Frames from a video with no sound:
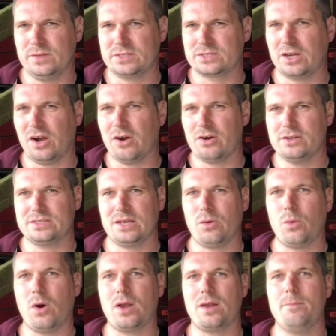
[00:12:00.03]
this car, is I
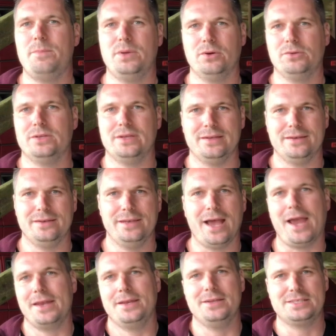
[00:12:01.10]
want to build it
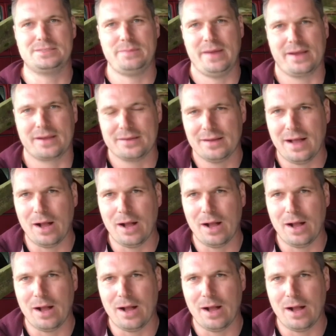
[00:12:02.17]
90 spec.